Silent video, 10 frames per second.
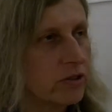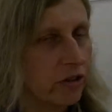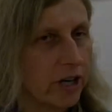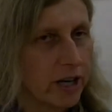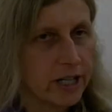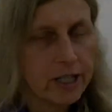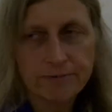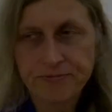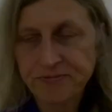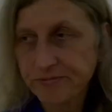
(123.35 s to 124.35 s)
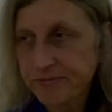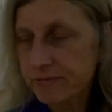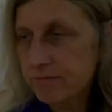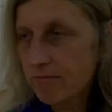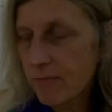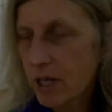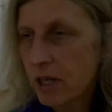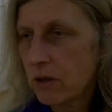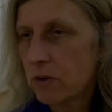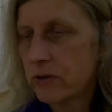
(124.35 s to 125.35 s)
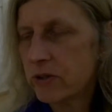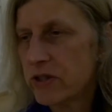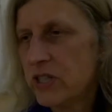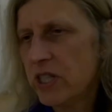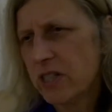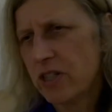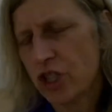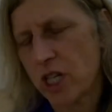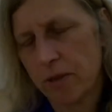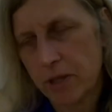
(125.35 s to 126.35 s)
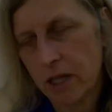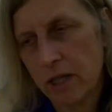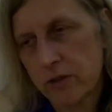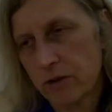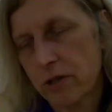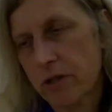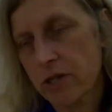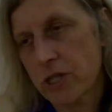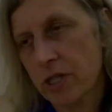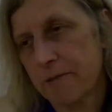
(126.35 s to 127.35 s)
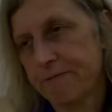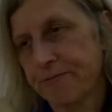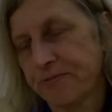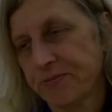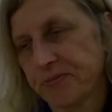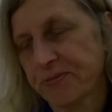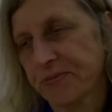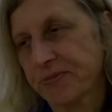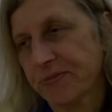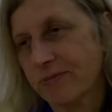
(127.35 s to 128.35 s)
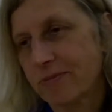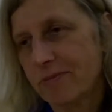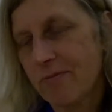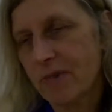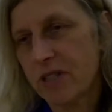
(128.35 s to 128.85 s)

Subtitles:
And here the thoughts come into the light of your attention, which is embedded in the mantra.